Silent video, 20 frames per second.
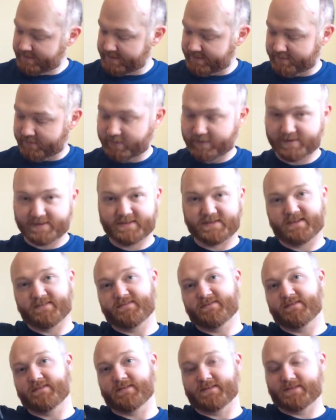some more
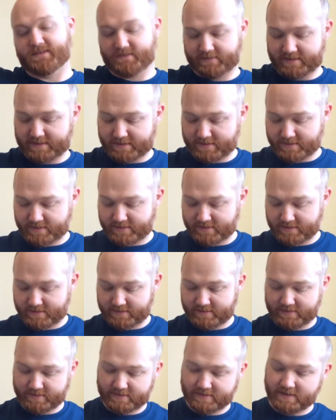stuff for the Switch.
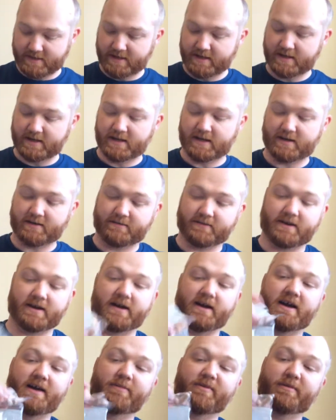I've
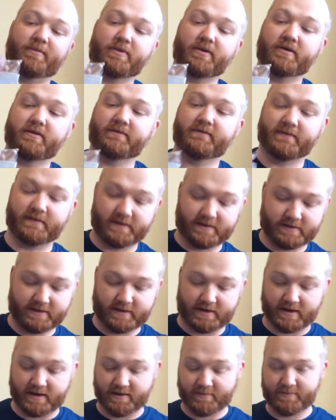got
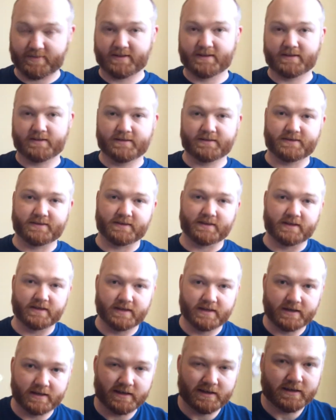ibuprofen, earplugs.
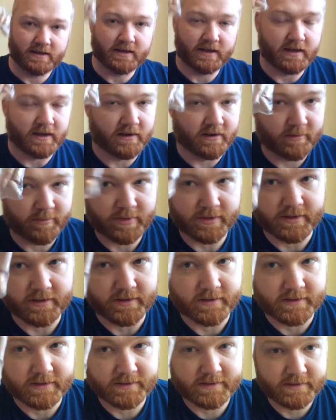
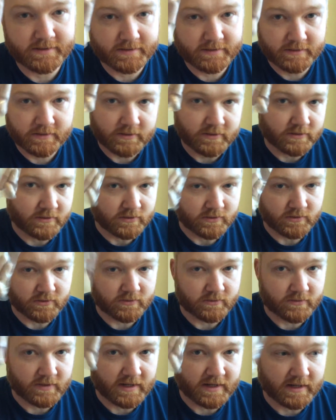Earplugs.
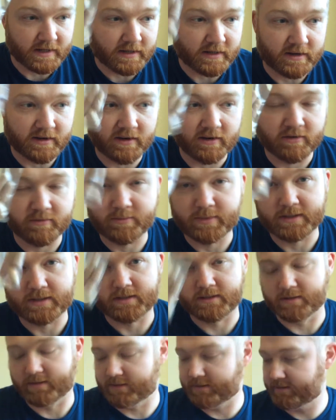You need
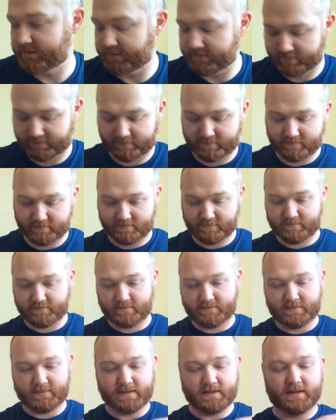earplugs.
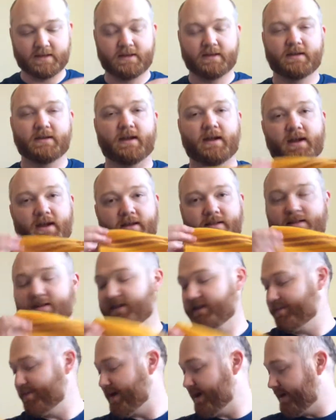And
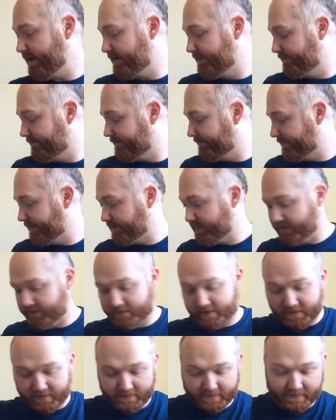then the bag.
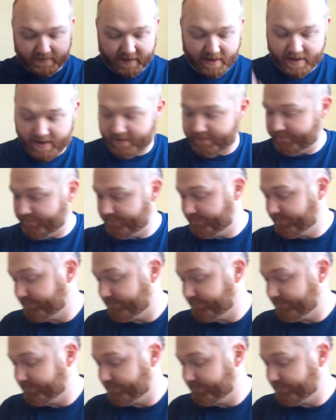So there's that.